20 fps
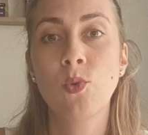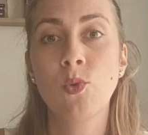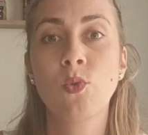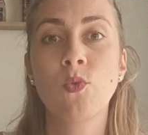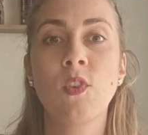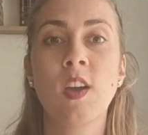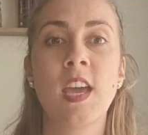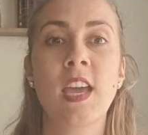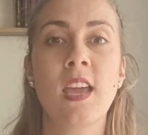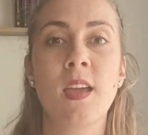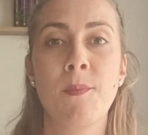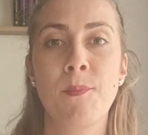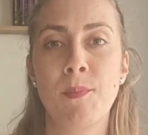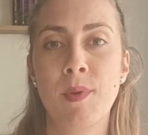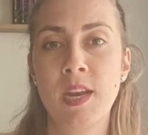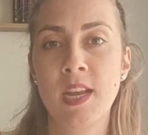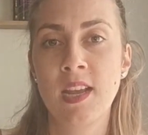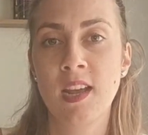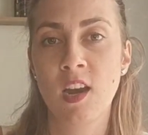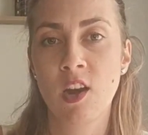way and
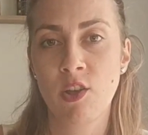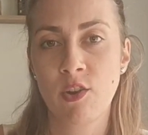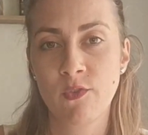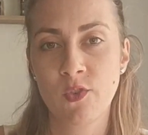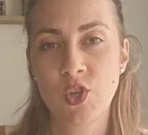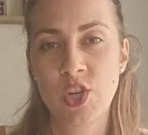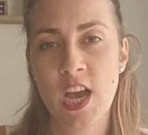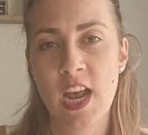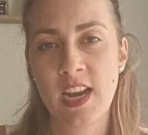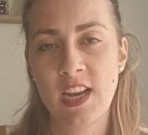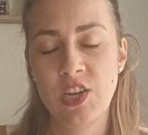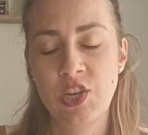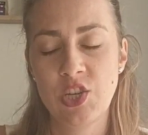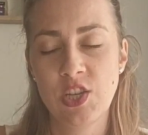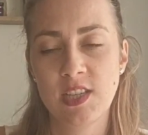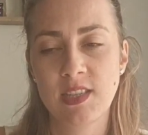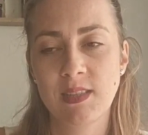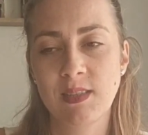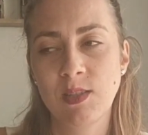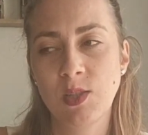bring a lot of challenges.